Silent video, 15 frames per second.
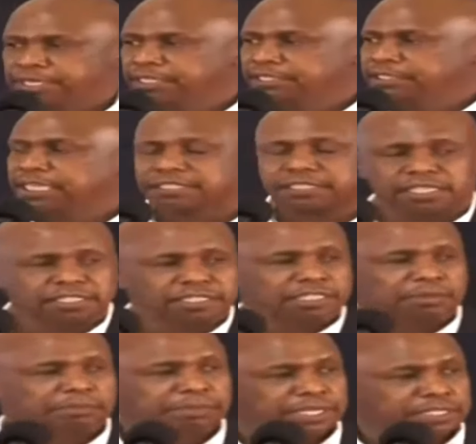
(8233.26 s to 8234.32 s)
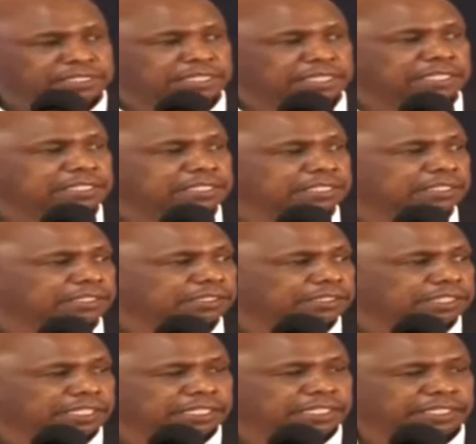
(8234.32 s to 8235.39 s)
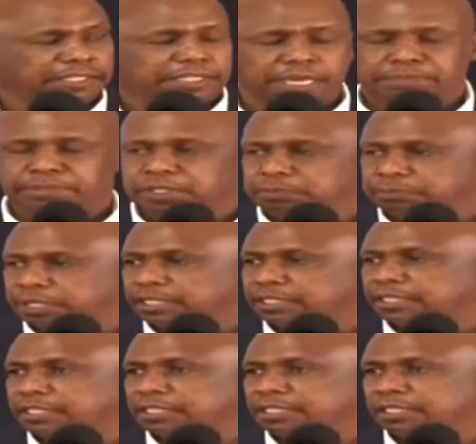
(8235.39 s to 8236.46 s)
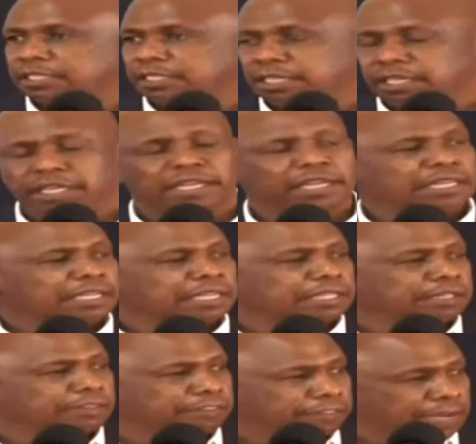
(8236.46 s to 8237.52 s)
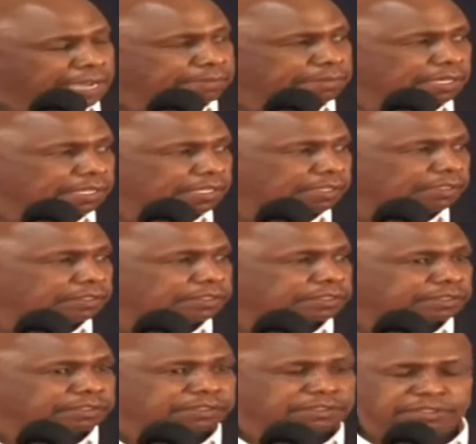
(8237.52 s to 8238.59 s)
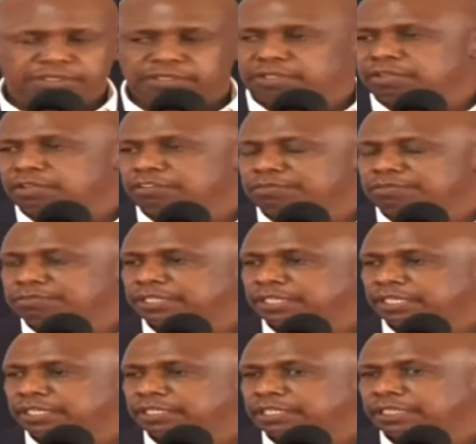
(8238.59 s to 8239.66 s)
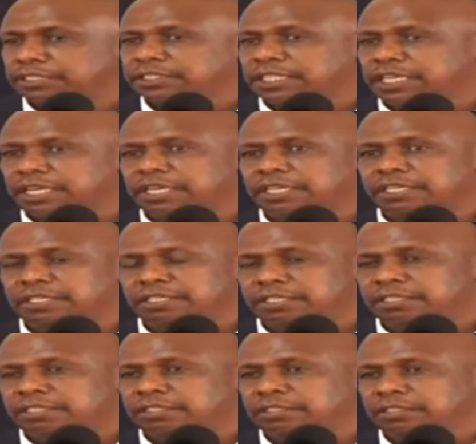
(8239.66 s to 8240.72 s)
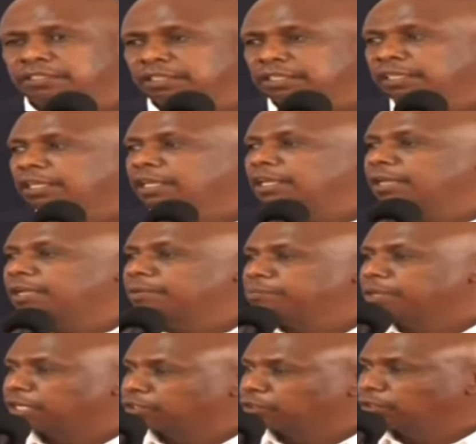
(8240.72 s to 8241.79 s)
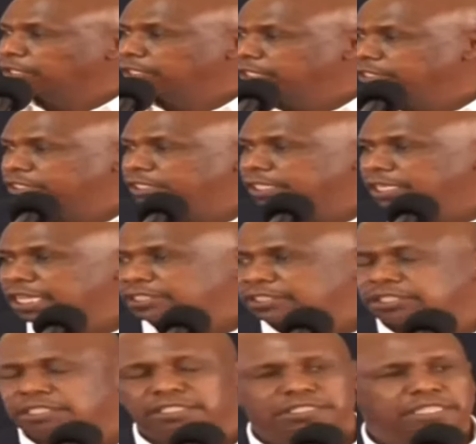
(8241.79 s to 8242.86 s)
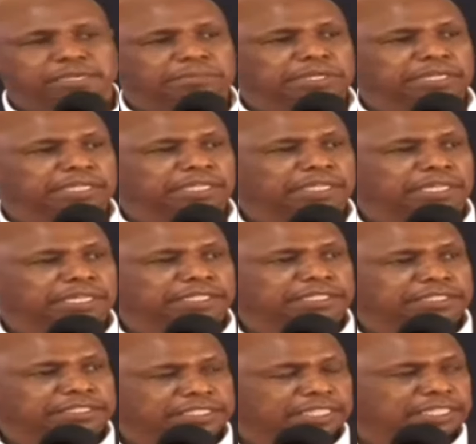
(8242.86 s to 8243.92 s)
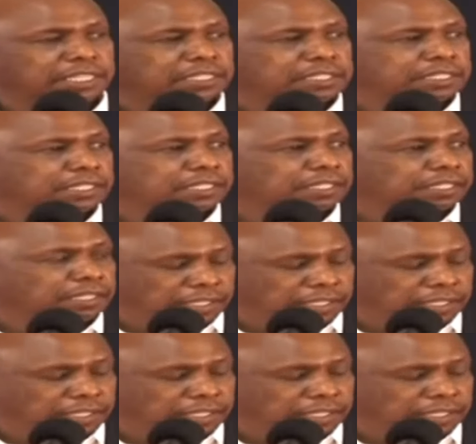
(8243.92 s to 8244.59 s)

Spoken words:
His Excellency the President, the Deputy President, the family of Mzee Nyachae, my colleagues in the National Assembly and the Senate,